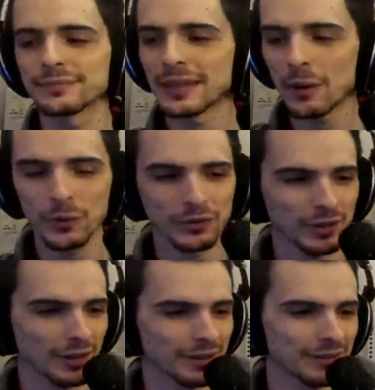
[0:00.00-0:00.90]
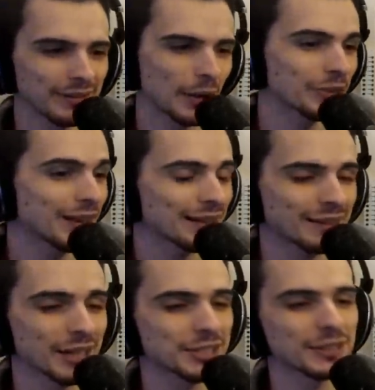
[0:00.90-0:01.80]
that was uh, that was that
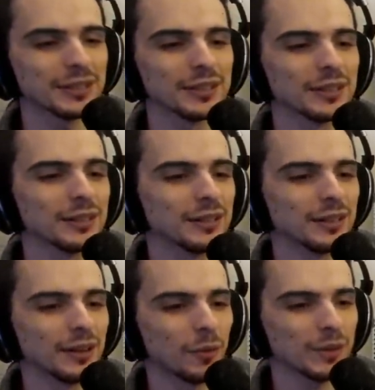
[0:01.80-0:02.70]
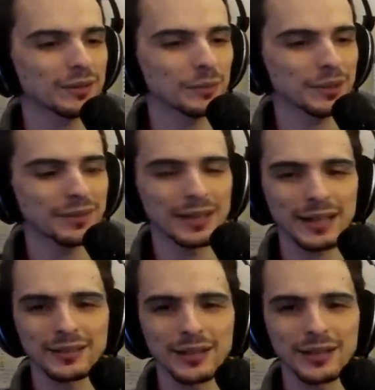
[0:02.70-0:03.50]
section. Uh, what's what's the next